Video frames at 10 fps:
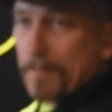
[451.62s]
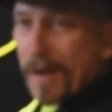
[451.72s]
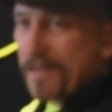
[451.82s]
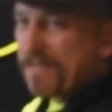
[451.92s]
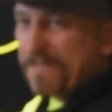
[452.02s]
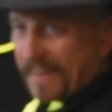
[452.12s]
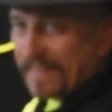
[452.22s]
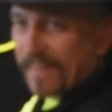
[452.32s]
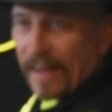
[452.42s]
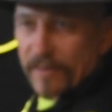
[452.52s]
it might
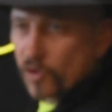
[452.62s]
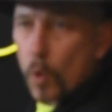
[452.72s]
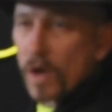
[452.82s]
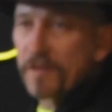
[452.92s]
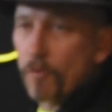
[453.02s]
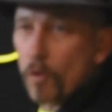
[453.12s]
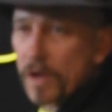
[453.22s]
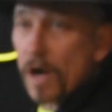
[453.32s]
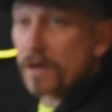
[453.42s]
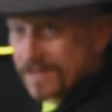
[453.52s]
fit at 24
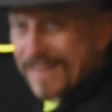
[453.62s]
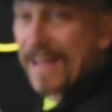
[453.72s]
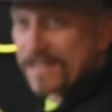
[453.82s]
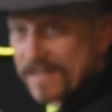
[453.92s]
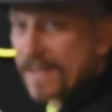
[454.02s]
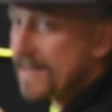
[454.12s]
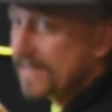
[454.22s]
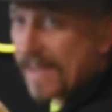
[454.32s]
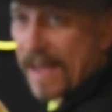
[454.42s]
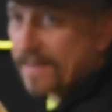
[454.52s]
yards. That's the
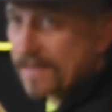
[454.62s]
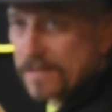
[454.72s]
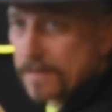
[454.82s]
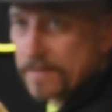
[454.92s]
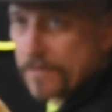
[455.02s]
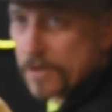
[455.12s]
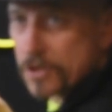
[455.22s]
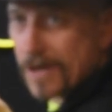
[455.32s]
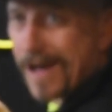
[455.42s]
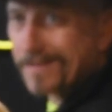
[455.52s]
exact distance for the
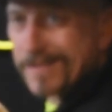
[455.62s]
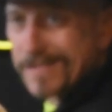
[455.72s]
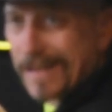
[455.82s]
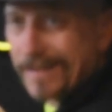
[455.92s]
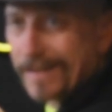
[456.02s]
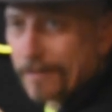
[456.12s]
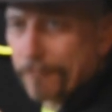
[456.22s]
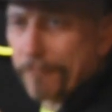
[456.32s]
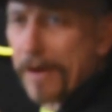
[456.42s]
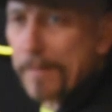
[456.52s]
shot. Send
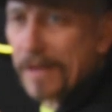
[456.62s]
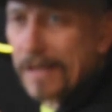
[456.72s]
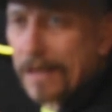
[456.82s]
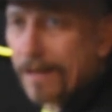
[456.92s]
it, frame it, and